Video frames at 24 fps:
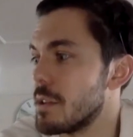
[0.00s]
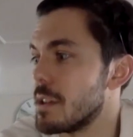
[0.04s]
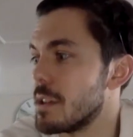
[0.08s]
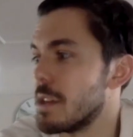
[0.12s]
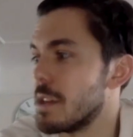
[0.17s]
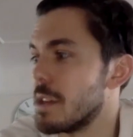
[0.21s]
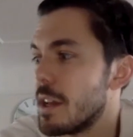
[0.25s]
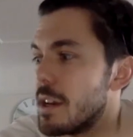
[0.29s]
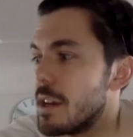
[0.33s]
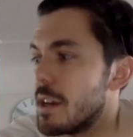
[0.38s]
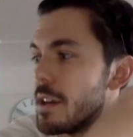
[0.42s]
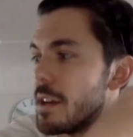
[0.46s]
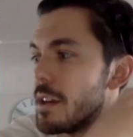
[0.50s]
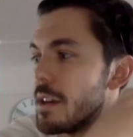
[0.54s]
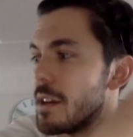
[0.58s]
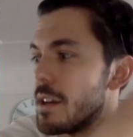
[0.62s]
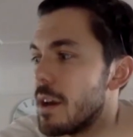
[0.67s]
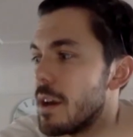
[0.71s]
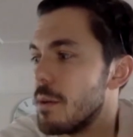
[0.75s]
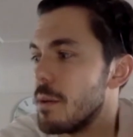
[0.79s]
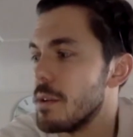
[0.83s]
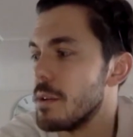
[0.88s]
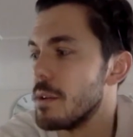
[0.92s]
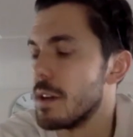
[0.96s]
and then
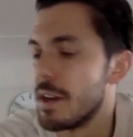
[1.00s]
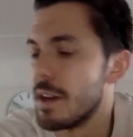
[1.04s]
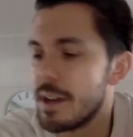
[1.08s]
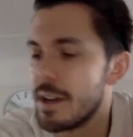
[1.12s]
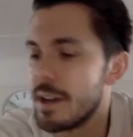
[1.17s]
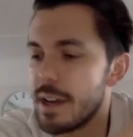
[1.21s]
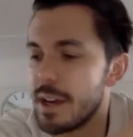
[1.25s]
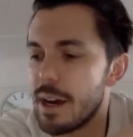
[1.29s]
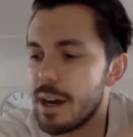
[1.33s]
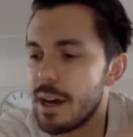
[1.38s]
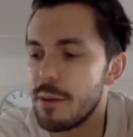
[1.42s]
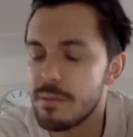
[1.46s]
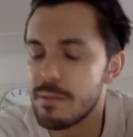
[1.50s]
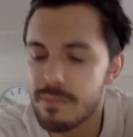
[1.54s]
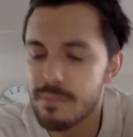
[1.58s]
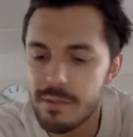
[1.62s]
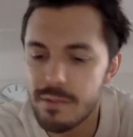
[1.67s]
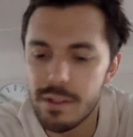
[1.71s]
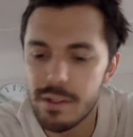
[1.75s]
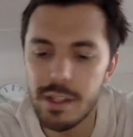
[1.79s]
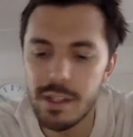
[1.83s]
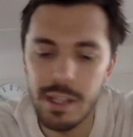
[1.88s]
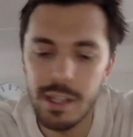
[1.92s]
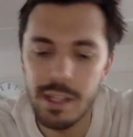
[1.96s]
I
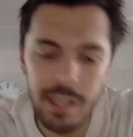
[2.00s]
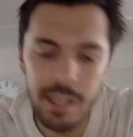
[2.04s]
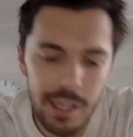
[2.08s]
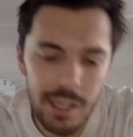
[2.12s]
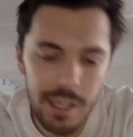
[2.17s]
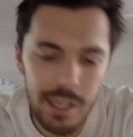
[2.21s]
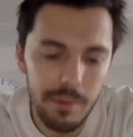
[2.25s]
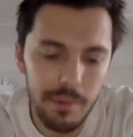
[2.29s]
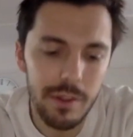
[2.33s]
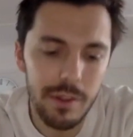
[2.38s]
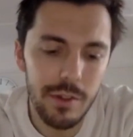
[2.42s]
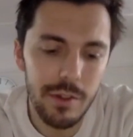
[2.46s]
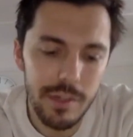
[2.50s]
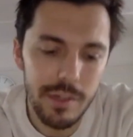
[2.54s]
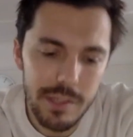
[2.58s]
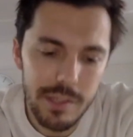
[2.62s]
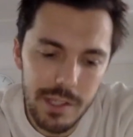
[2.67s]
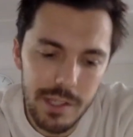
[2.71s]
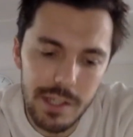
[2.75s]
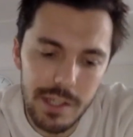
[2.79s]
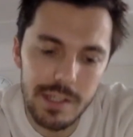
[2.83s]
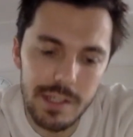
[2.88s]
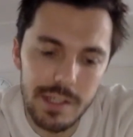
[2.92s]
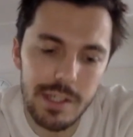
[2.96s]
did a year with the
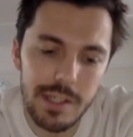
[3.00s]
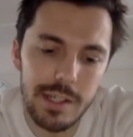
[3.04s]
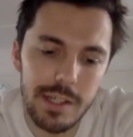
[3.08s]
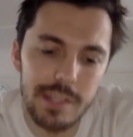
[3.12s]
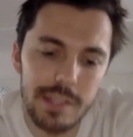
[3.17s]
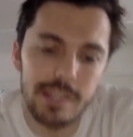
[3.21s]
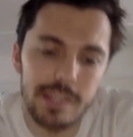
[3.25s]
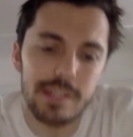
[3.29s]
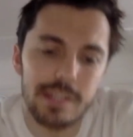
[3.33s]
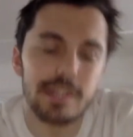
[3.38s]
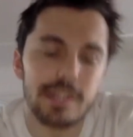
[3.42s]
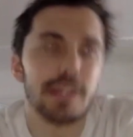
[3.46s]
under-16s,